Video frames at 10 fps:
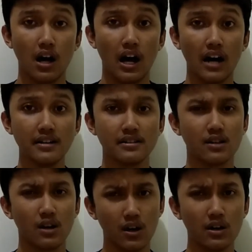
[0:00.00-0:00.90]
are in
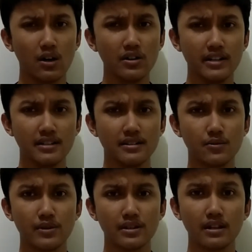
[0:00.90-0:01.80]
accordance
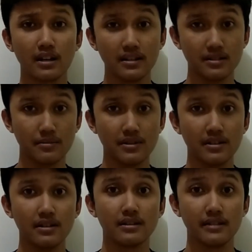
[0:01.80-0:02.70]
with customer
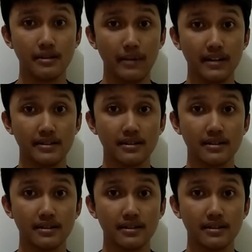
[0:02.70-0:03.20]
demand.